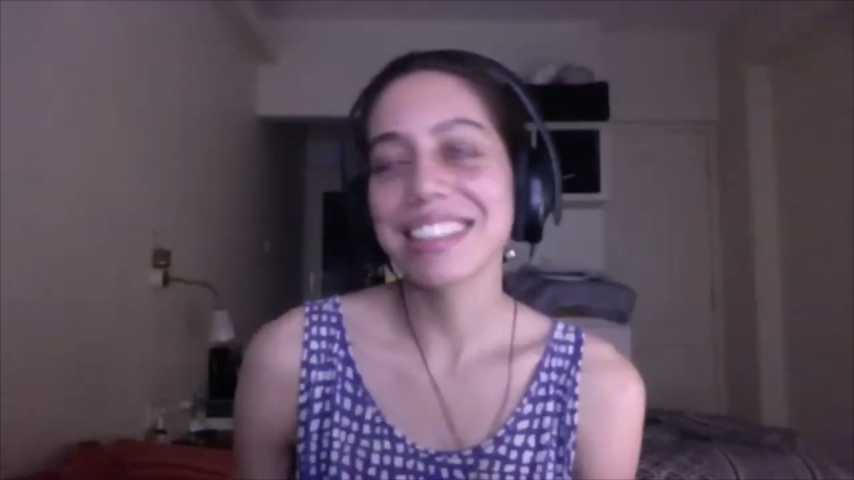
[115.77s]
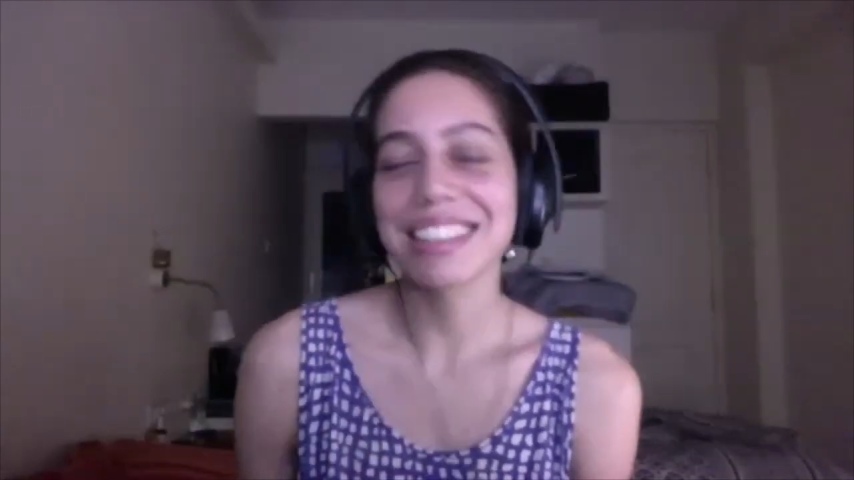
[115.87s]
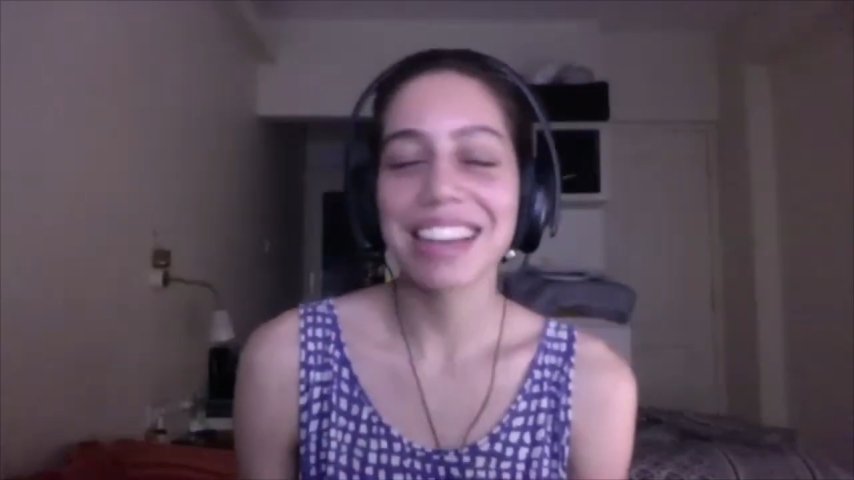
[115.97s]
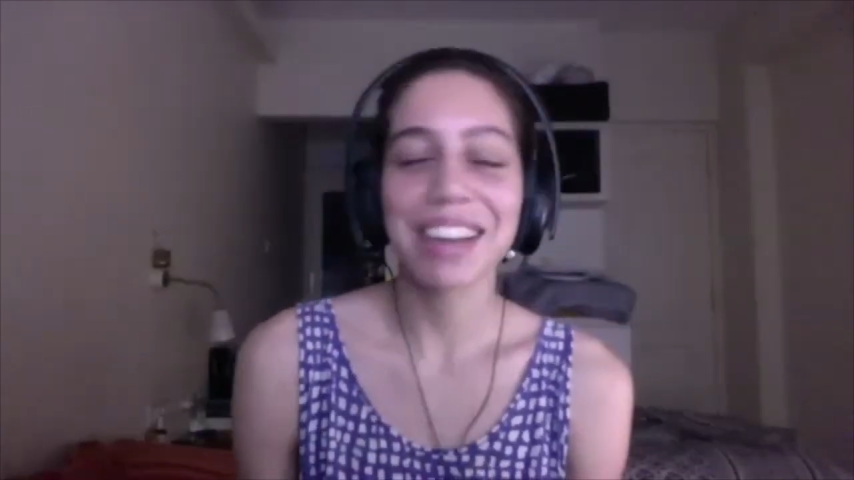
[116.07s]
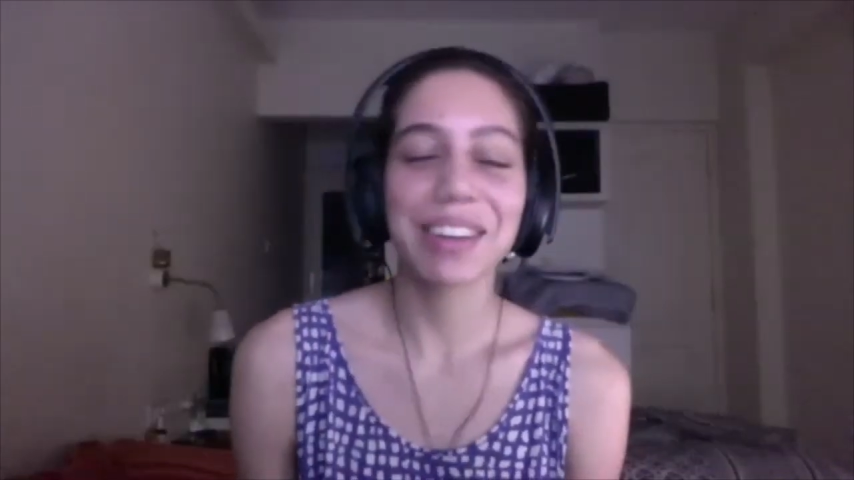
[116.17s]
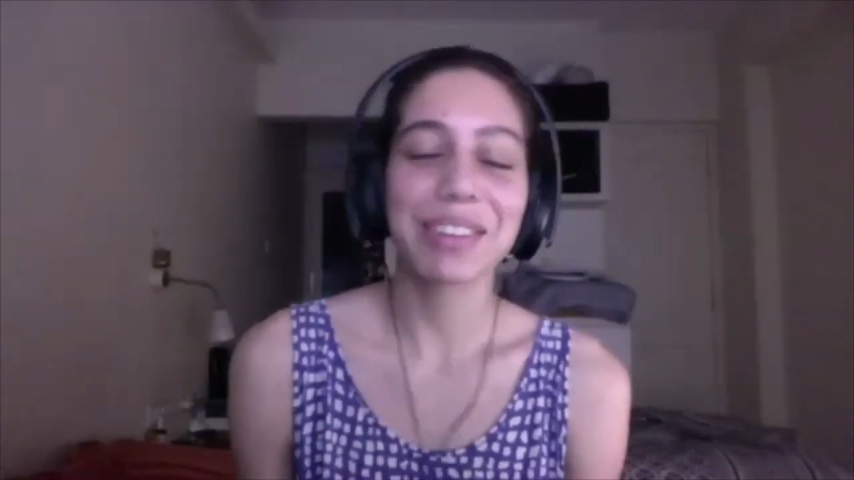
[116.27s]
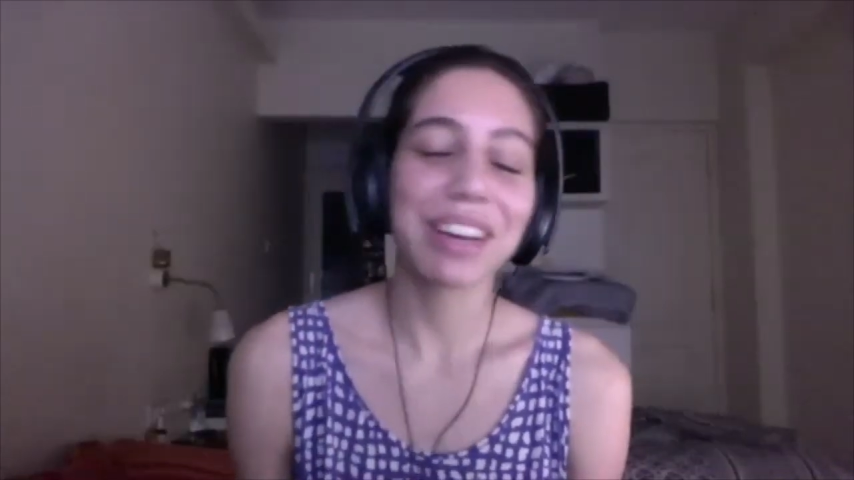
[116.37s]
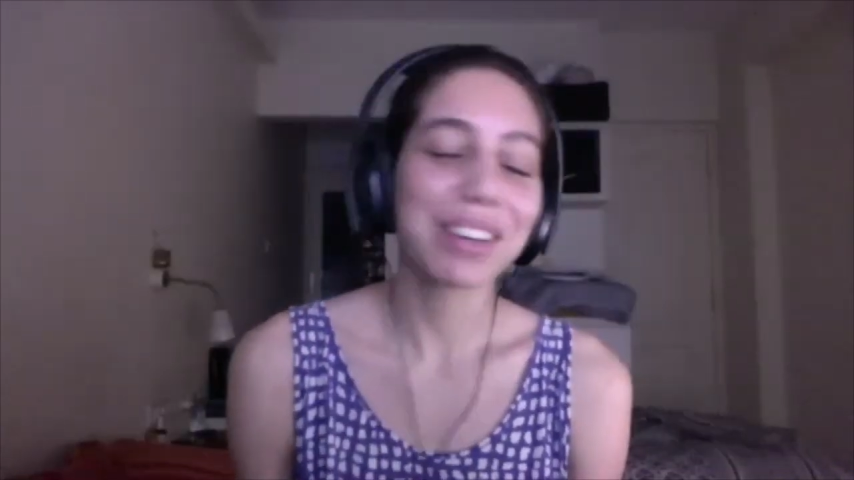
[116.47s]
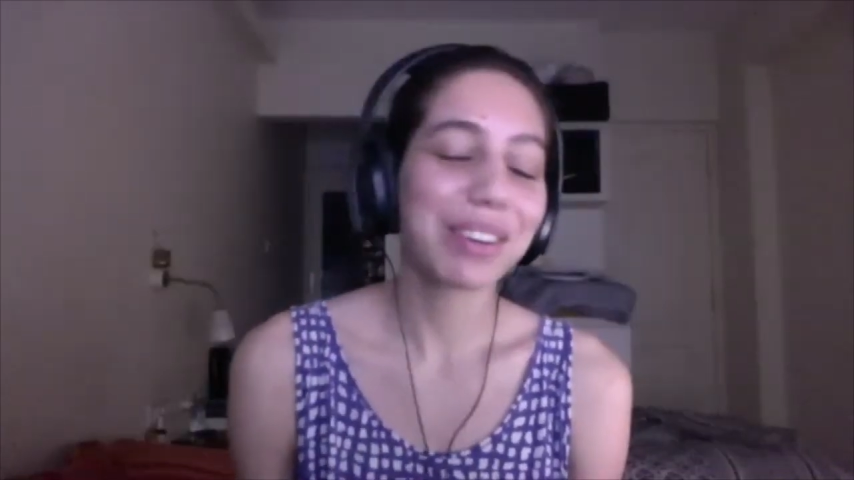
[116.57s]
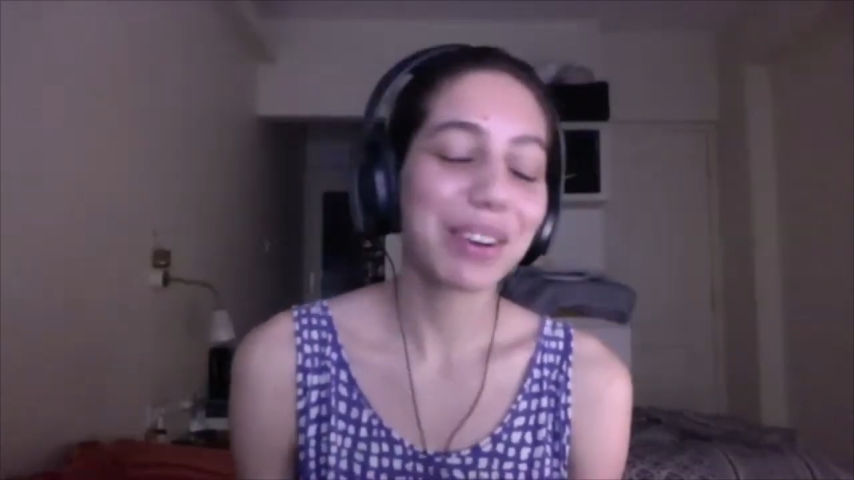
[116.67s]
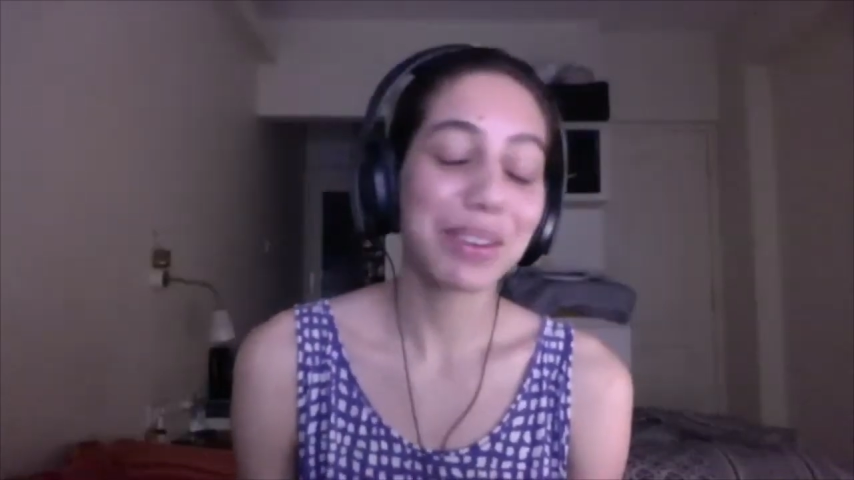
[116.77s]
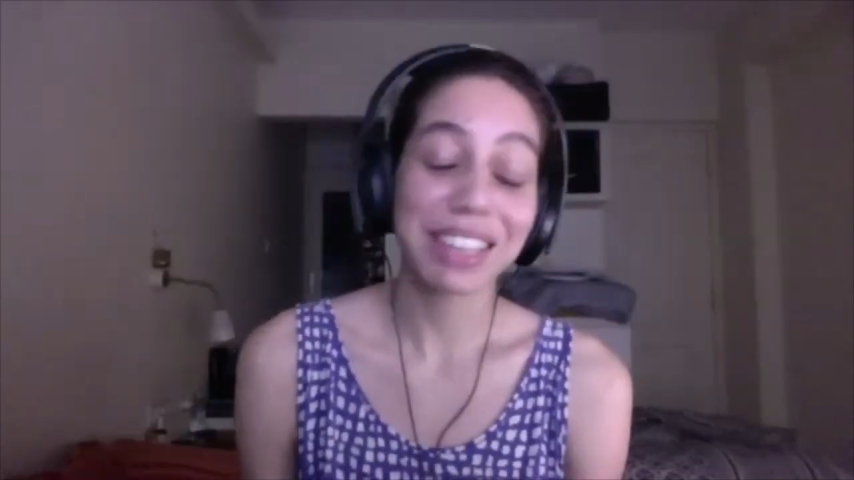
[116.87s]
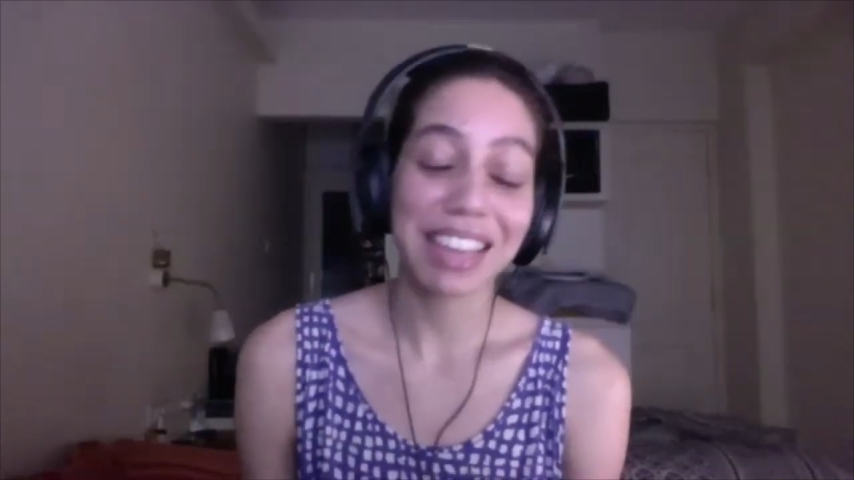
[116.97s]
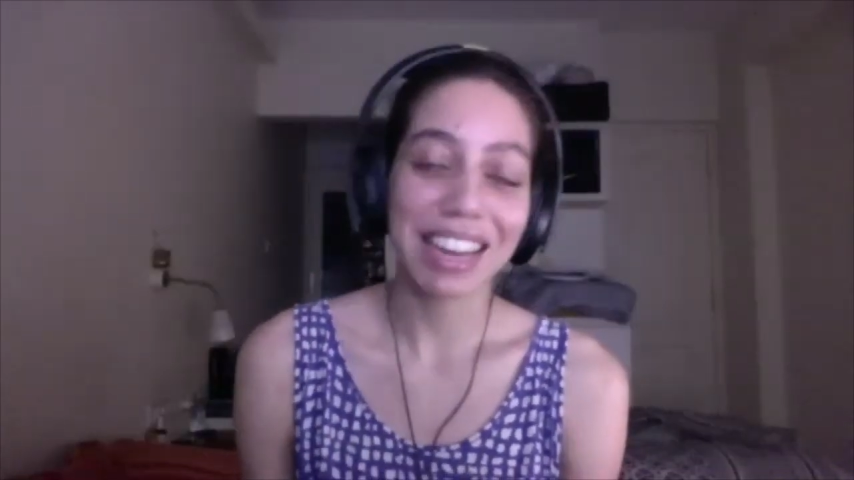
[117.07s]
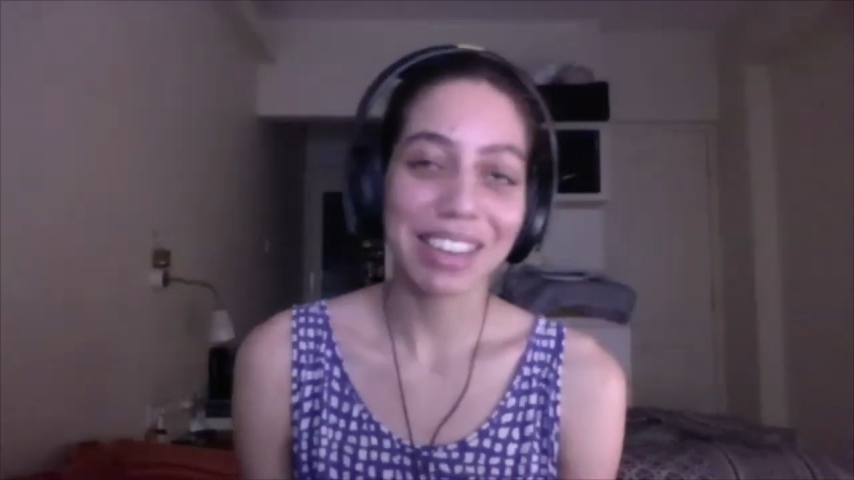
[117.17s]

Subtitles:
I don't know. I don't know how to react